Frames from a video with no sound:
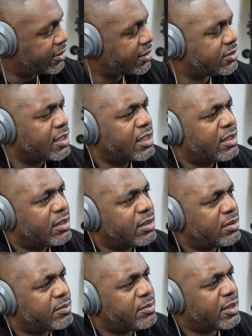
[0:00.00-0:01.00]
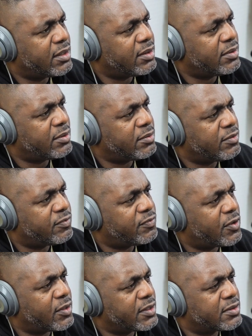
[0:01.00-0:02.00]
Just
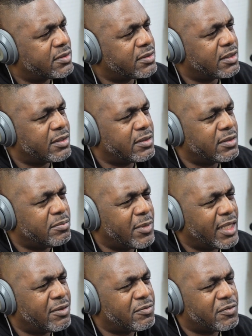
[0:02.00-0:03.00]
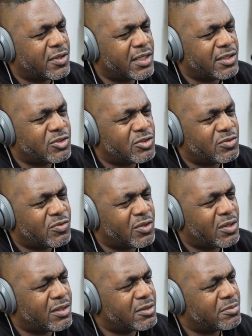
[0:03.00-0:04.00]
far as Mannie Fresh,
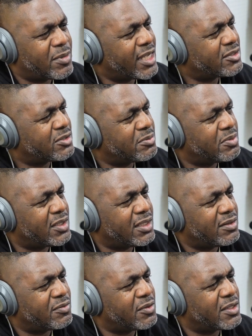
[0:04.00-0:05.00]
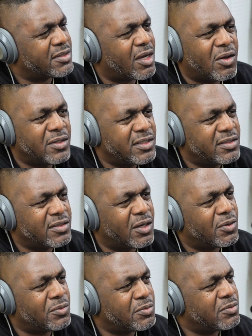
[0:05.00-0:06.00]
far as Master P, far as all these
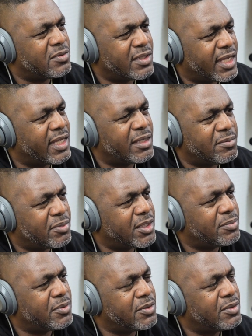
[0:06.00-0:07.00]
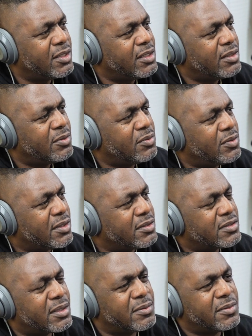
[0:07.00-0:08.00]
known name mm -hmm. people, what are
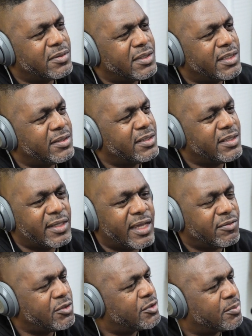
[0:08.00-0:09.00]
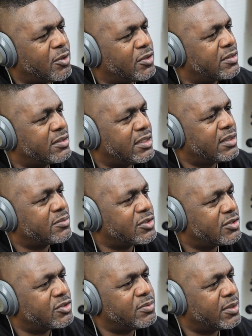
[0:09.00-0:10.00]
some? Did, did have you spoken to them
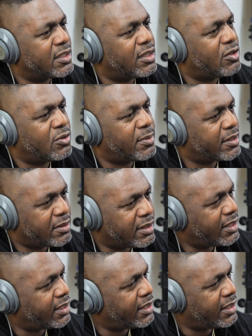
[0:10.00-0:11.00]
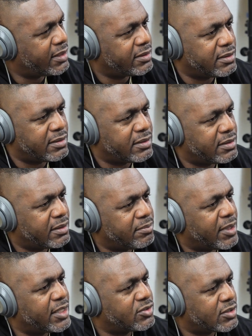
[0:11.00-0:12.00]
since you've been home? Uh, and mm -hmm.
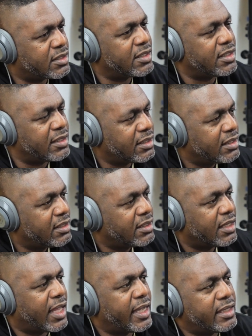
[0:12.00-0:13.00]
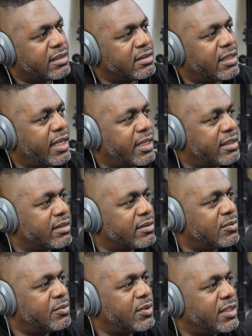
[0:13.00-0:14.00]
basically, like like
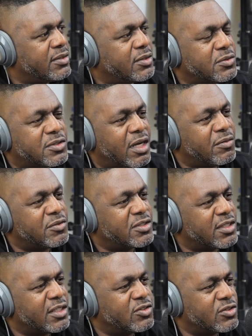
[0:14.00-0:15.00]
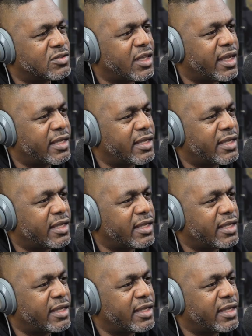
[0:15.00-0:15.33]
what is those conversations